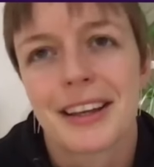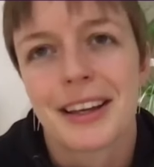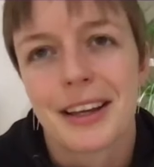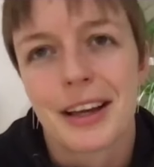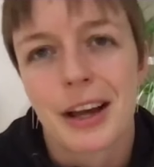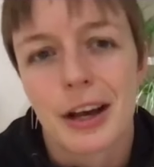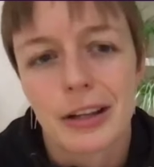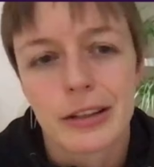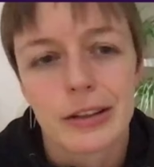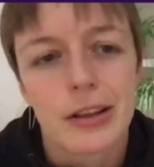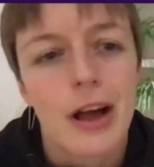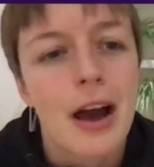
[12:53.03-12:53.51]

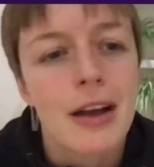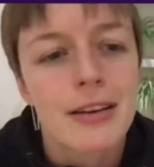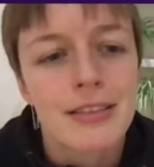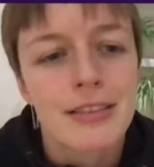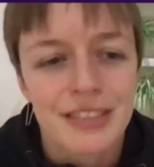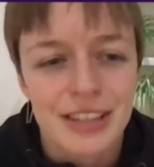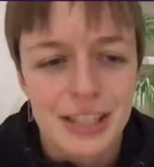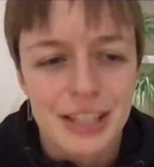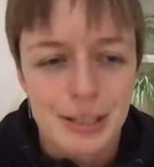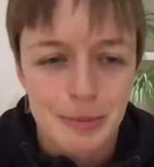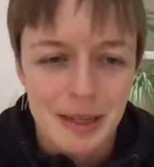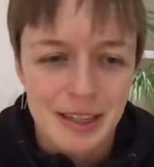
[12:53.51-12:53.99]
a lot of
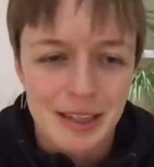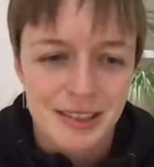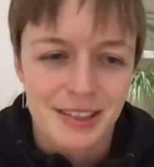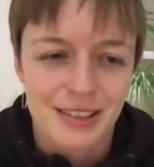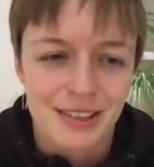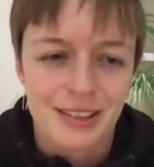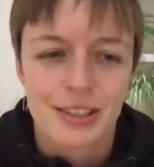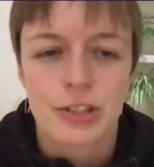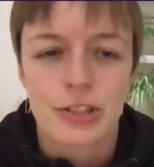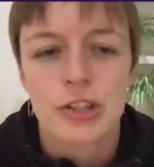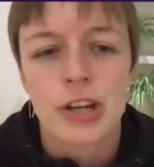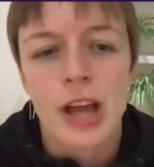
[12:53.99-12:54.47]
these
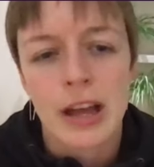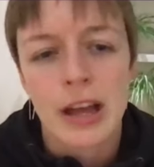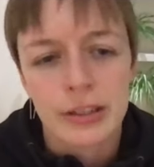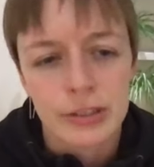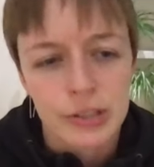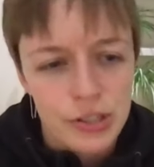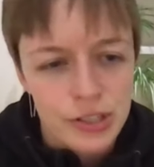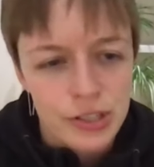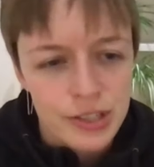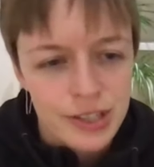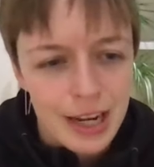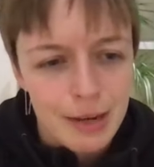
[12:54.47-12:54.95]
pieces, the
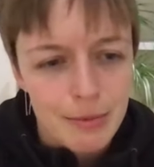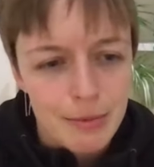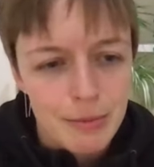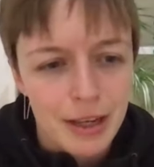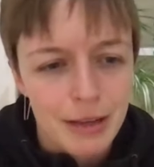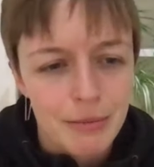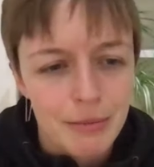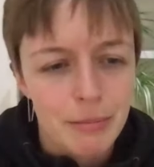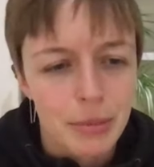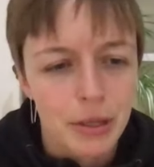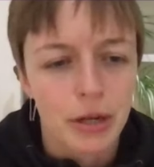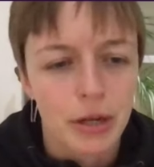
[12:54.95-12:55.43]
challenge
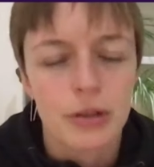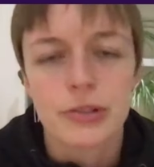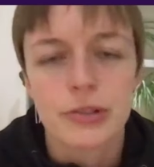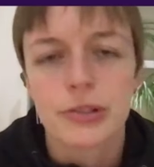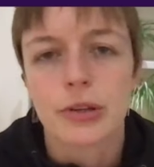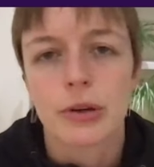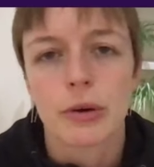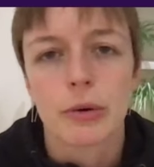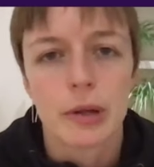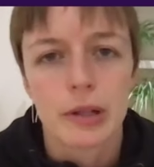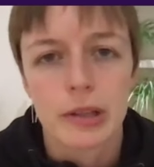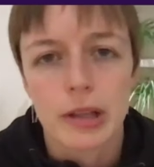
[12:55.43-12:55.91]
statement, but
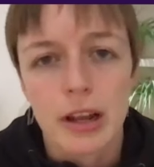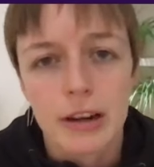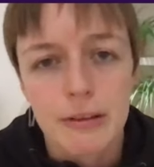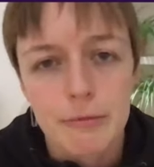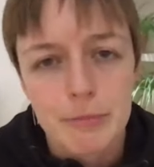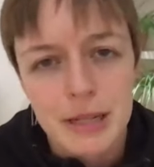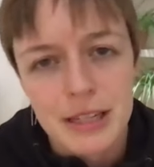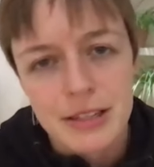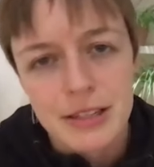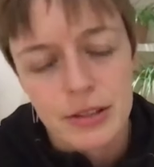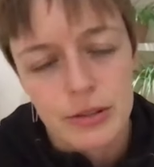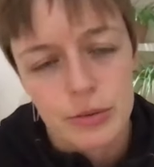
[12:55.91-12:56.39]
also a lot of
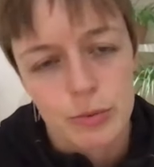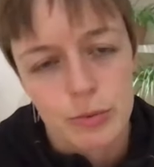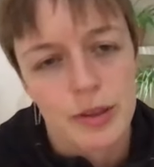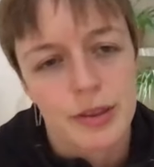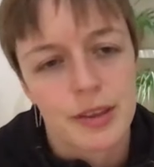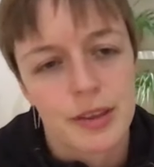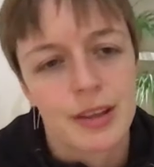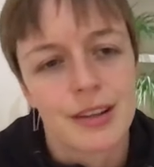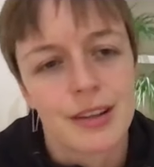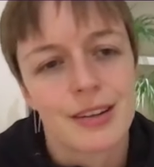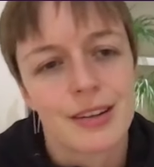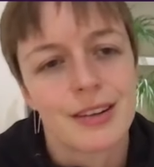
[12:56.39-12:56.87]
pieces
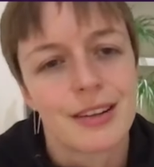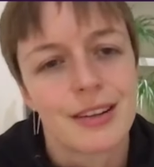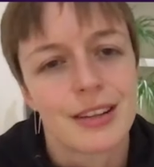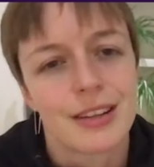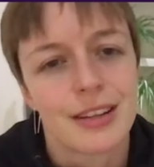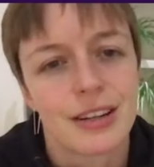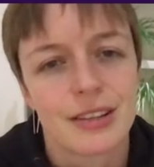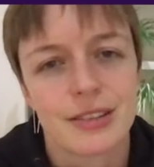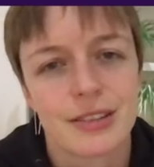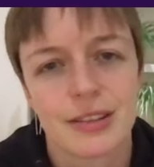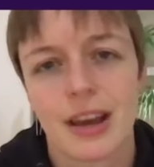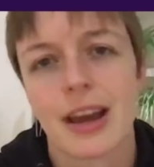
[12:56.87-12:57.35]
within
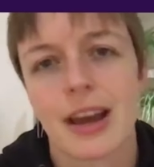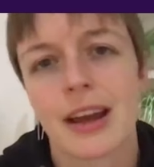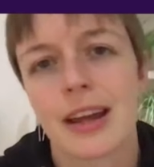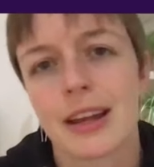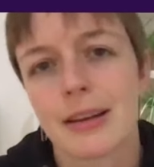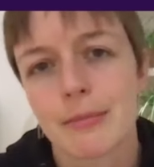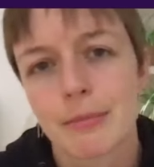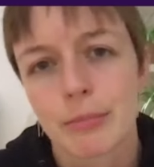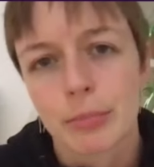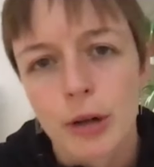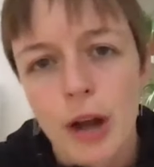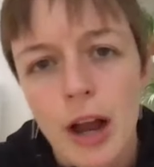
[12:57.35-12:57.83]
the
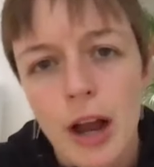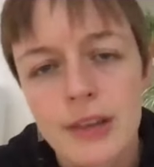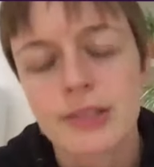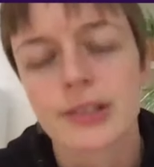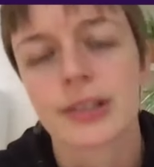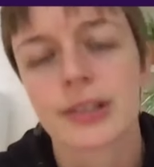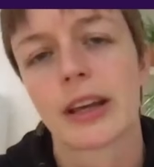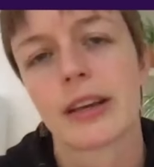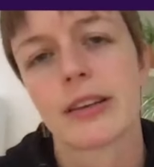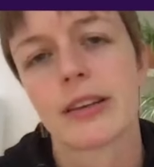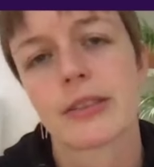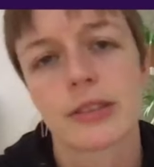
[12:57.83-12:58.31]
design
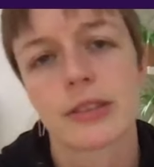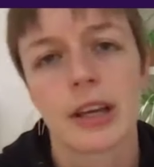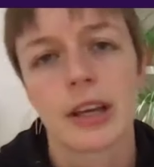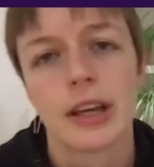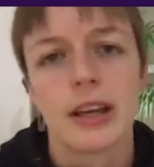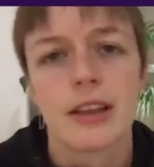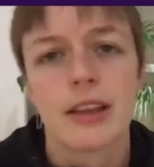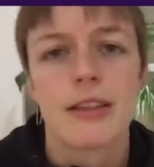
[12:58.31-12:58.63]
process,